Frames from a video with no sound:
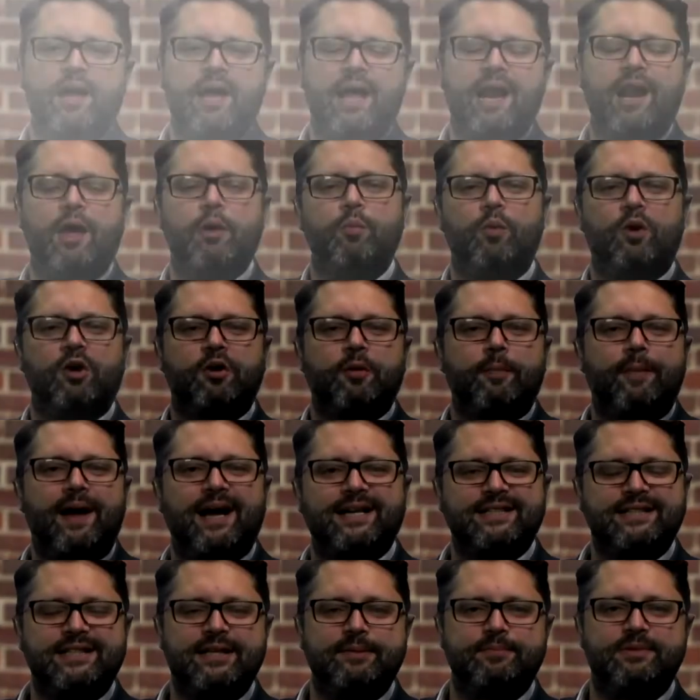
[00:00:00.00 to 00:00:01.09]
Hello and welcome back
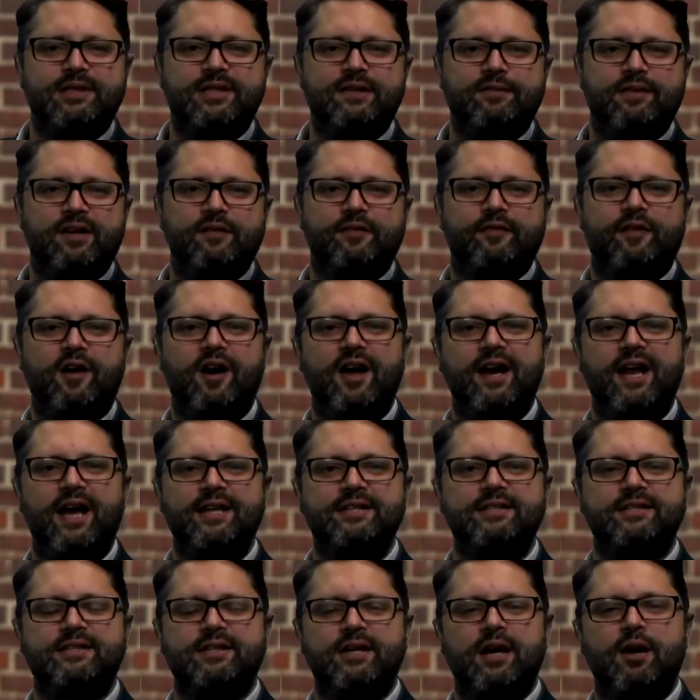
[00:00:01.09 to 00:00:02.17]
to Tip TV
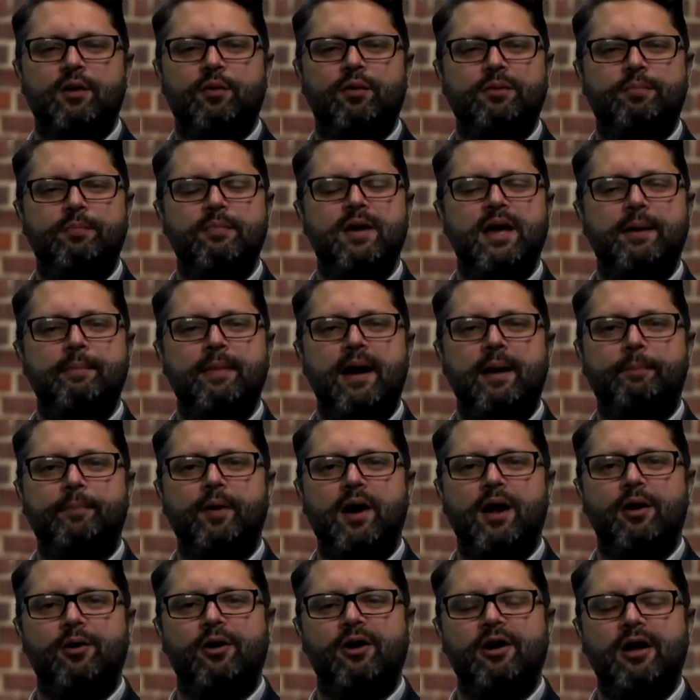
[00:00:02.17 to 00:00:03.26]
Finance with me, Matt
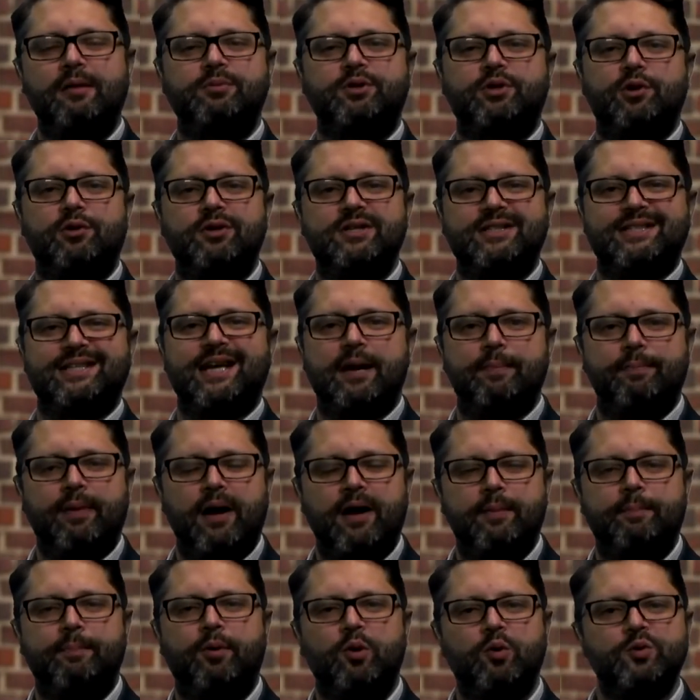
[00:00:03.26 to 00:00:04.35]
Brown, and I'm joined today
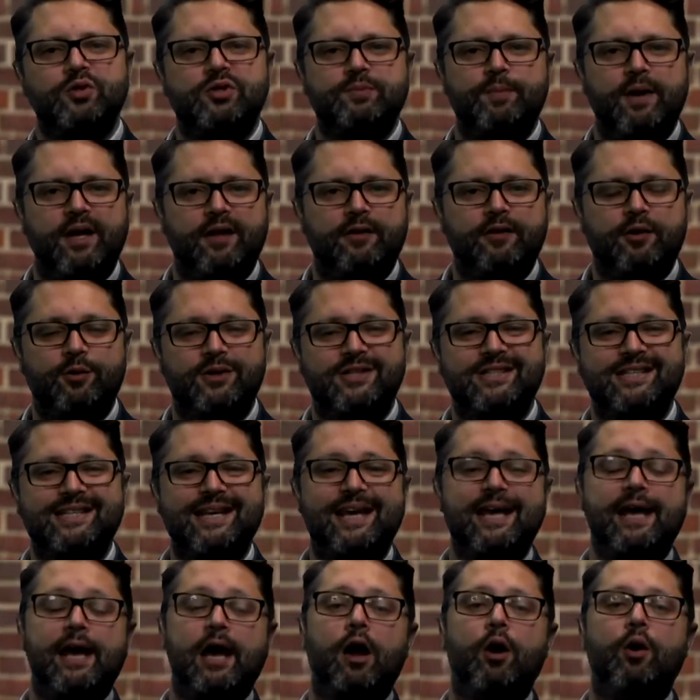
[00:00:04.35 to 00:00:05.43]
by Paul Smith, who is
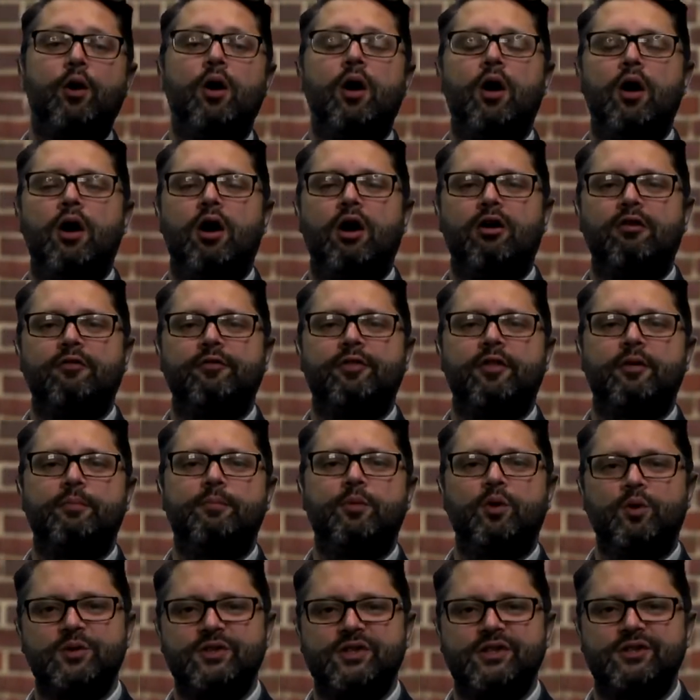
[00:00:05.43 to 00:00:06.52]
CEO of the
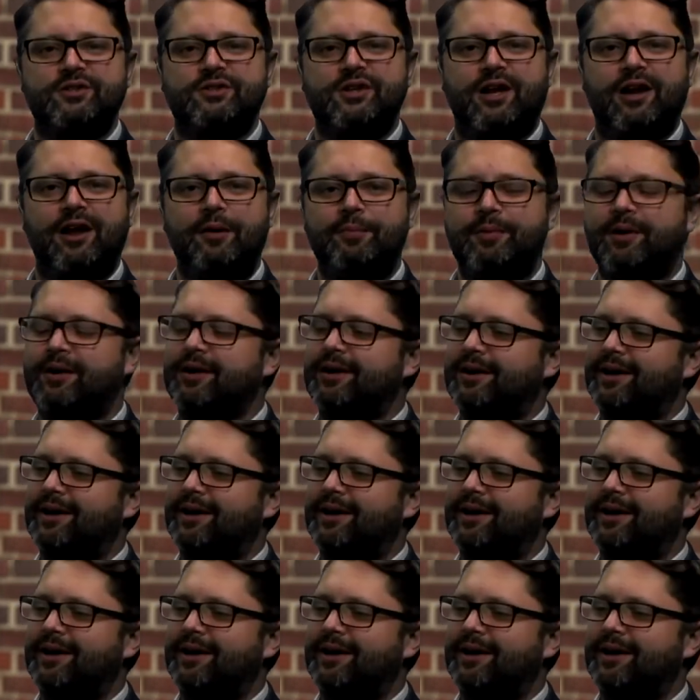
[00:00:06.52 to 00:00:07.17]
Morses Club.